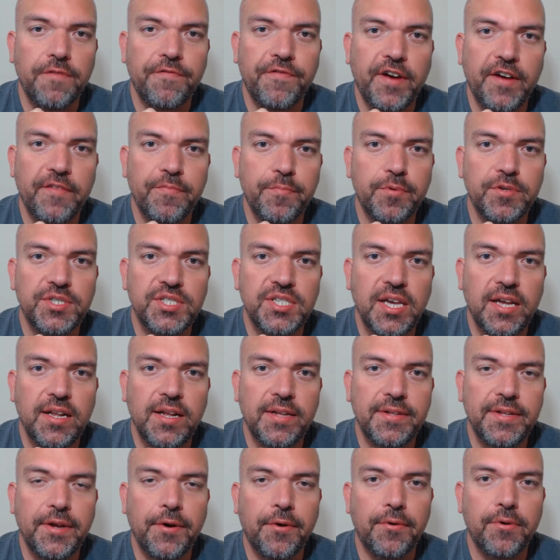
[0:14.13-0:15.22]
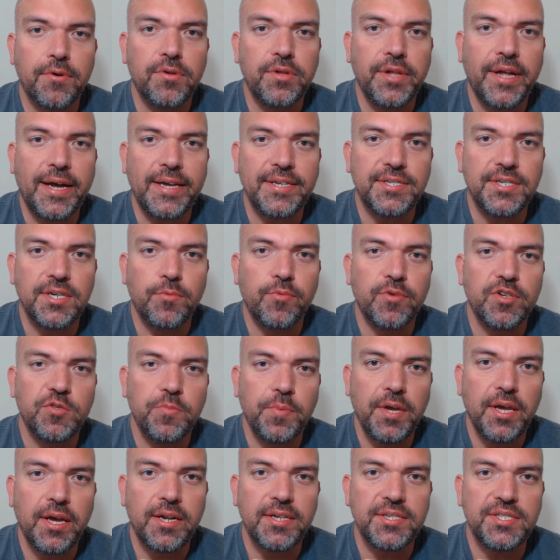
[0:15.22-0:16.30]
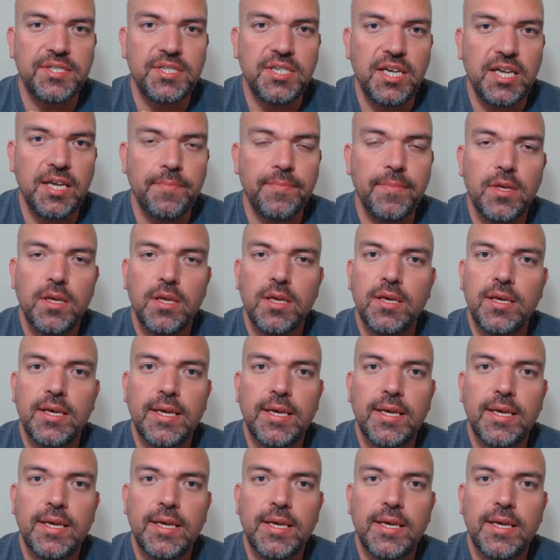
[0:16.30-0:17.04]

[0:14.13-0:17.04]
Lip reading: It 5% at the Arnold Classic, Rich Piana's team.